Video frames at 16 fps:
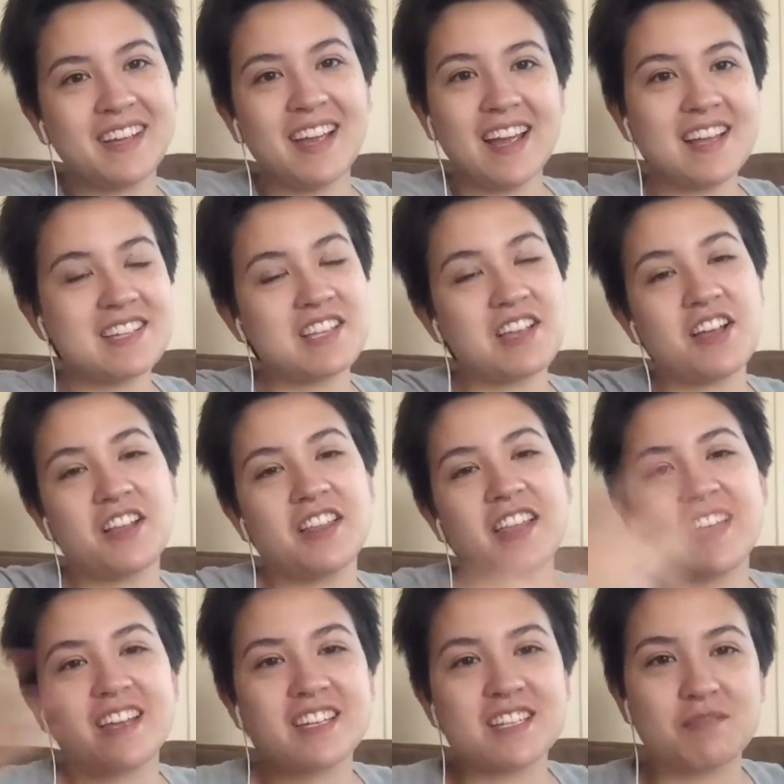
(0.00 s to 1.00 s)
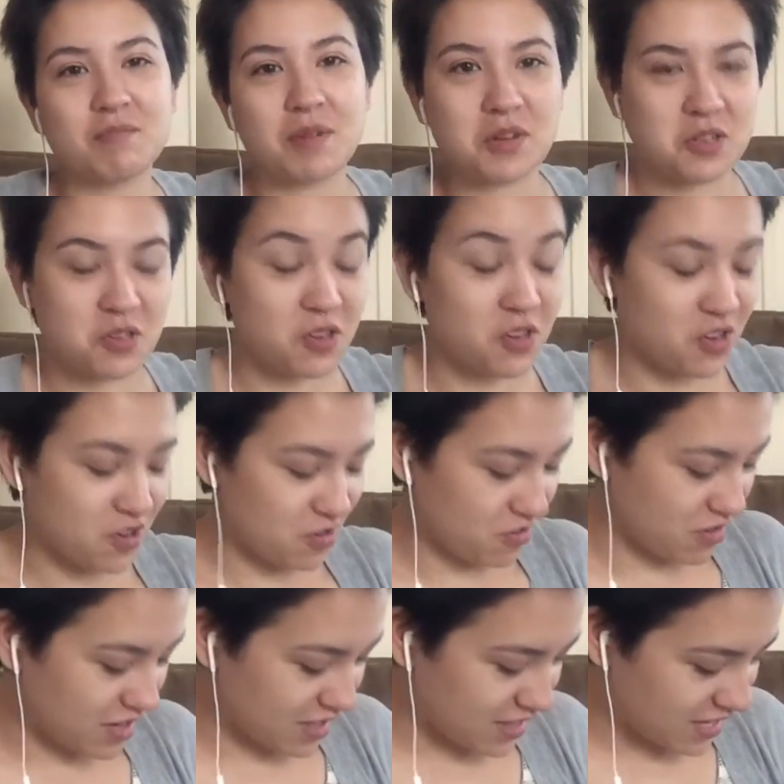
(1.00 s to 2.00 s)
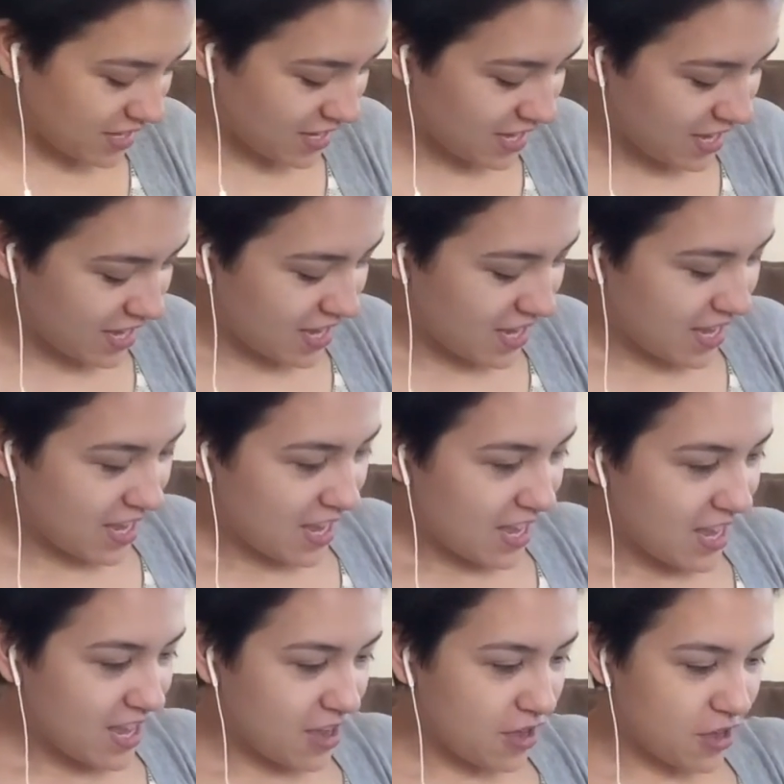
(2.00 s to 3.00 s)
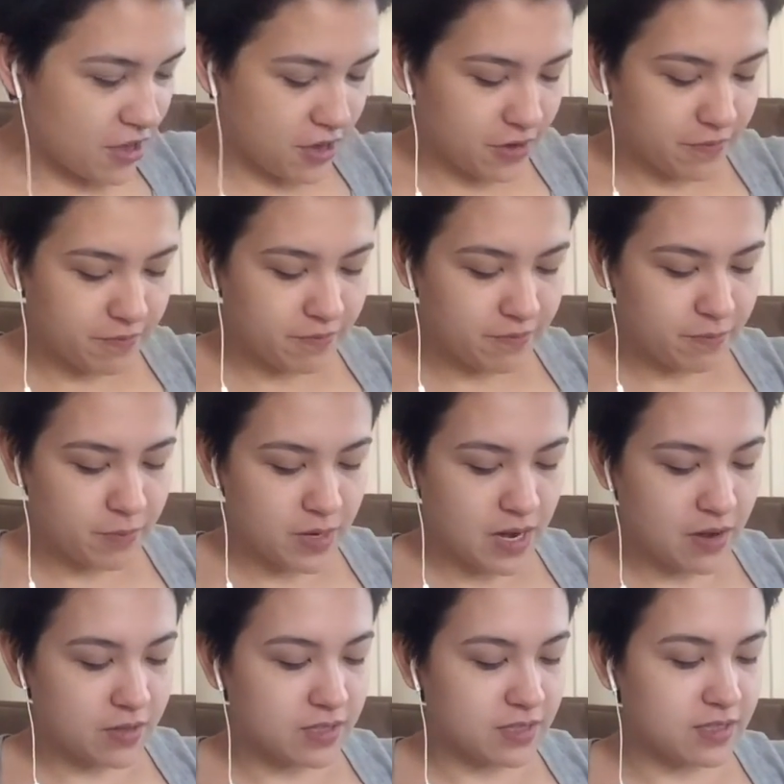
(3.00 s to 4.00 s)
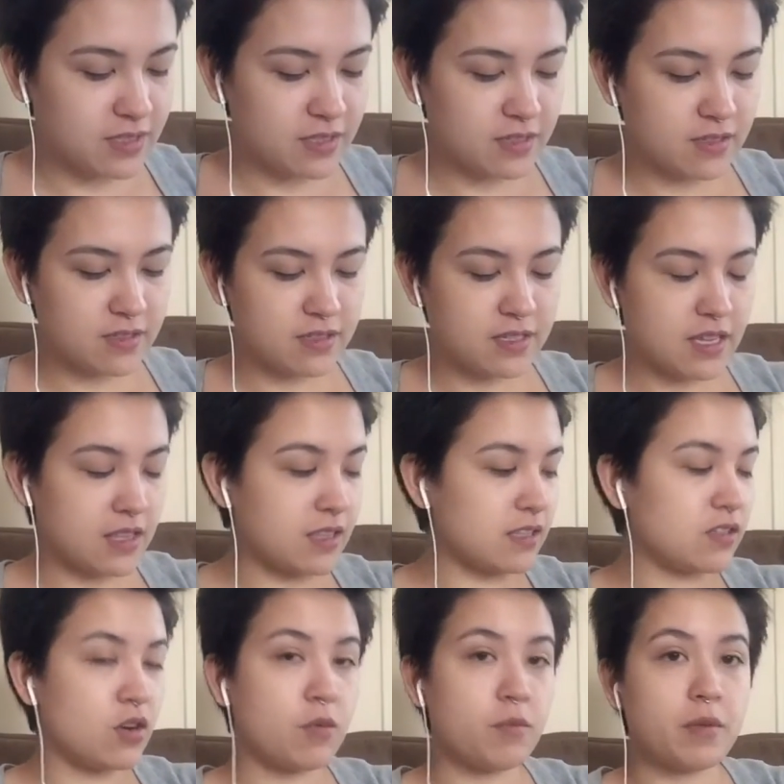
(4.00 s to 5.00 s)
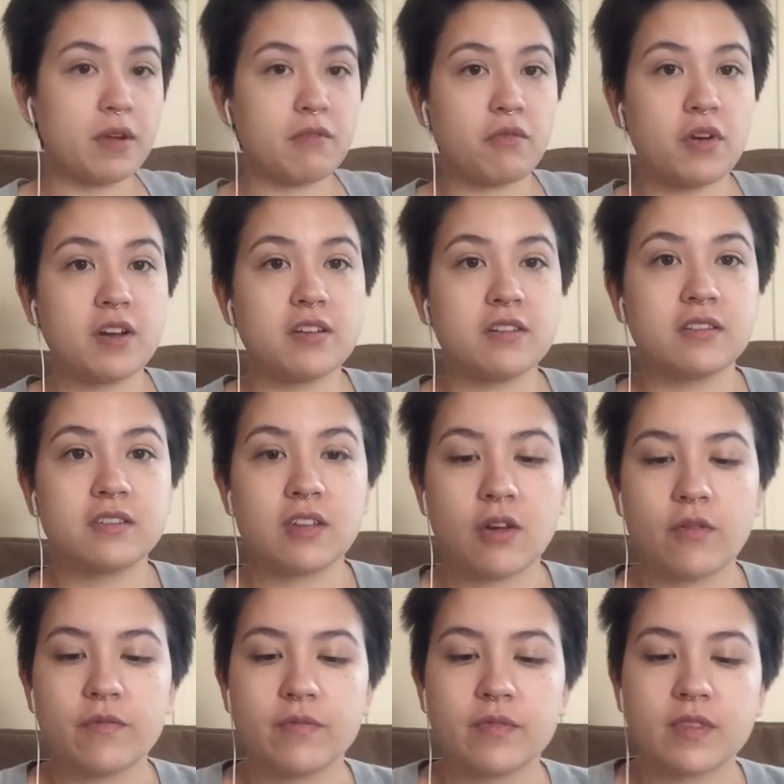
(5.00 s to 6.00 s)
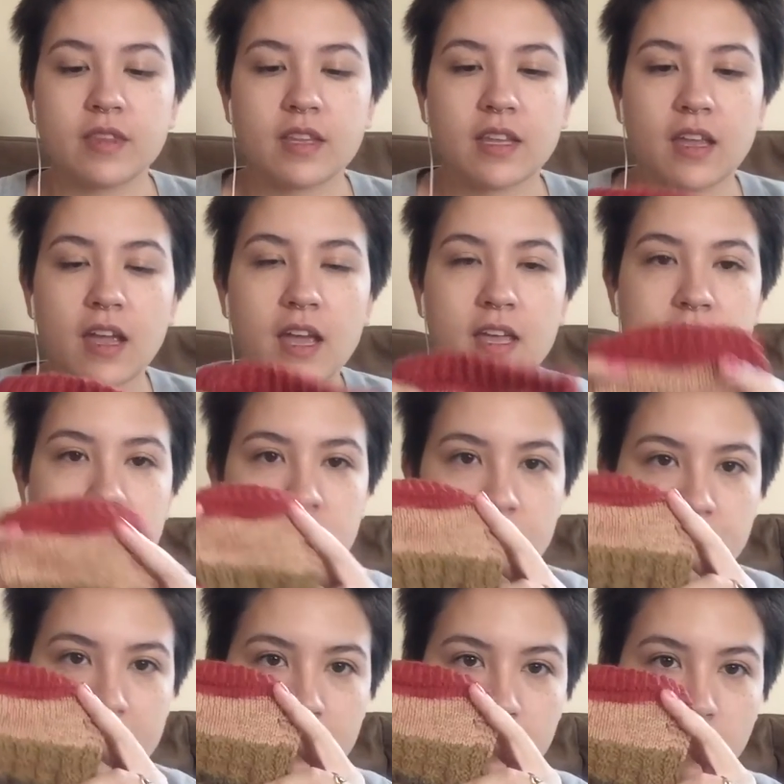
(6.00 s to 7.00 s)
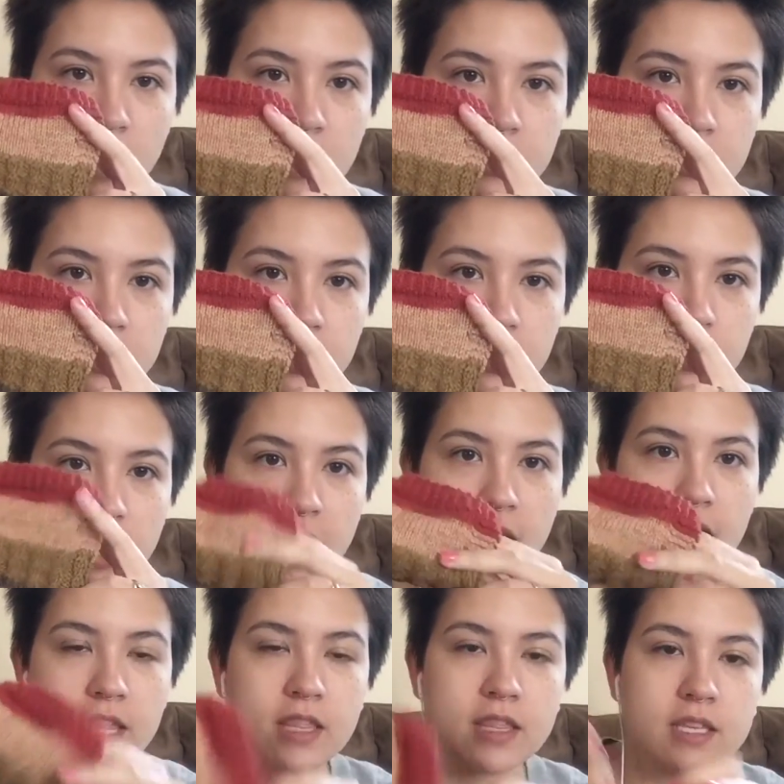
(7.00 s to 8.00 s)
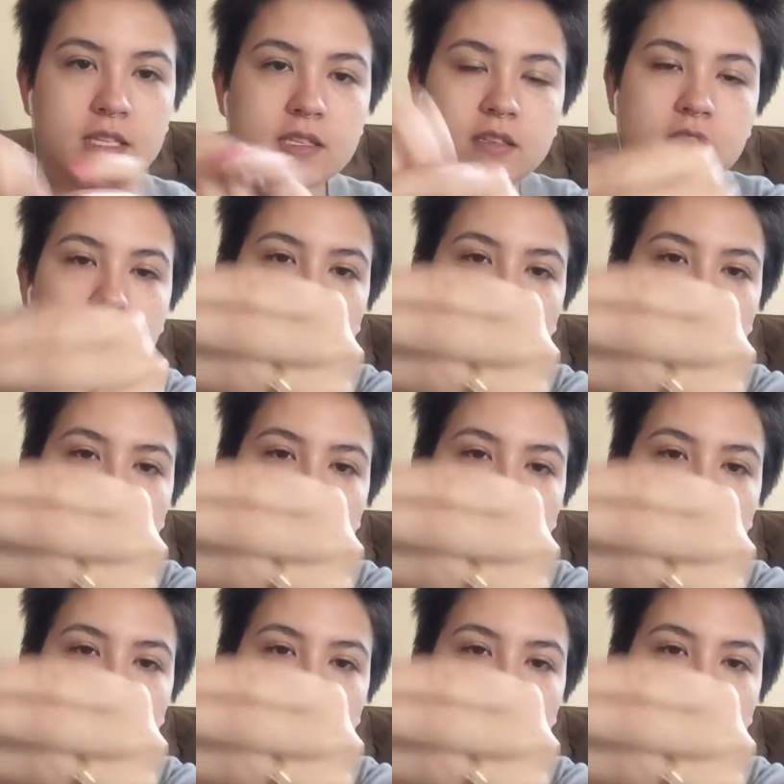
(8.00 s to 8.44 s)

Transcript: It's not like a special yarn or anything. But I was sent this yarn by a friend, so, and this was my swatch. And this is the